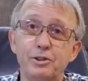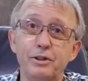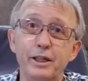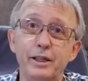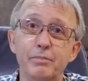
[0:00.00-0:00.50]

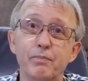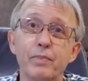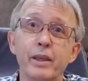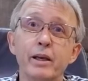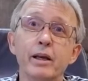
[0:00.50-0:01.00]
3,
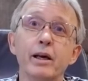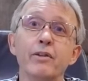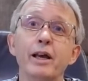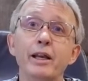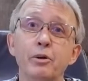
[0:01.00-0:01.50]

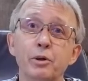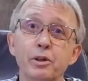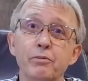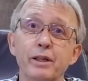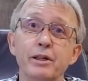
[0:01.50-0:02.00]
and they are
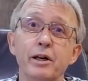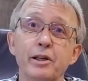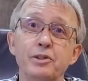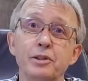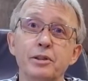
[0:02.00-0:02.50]
on when
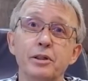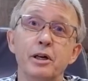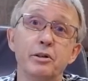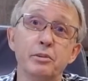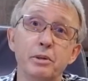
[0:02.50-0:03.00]
ice
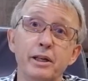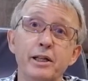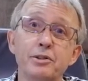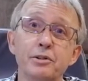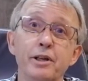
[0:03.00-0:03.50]

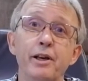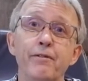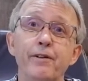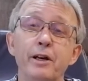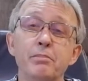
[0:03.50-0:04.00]
accumulates on the
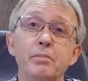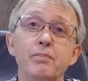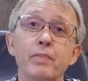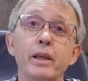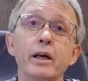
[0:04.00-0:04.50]
airframe
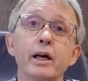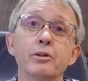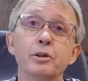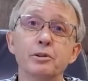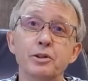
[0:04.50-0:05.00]
and
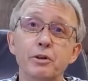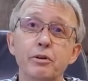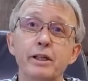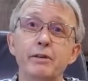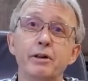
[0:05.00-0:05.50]
until you
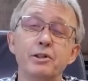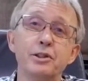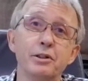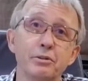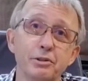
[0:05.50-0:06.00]
leave
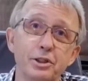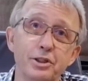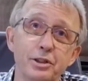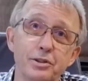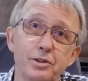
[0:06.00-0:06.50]
icing
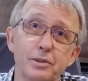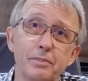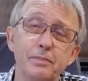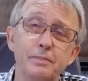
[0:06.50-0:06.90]
conditions.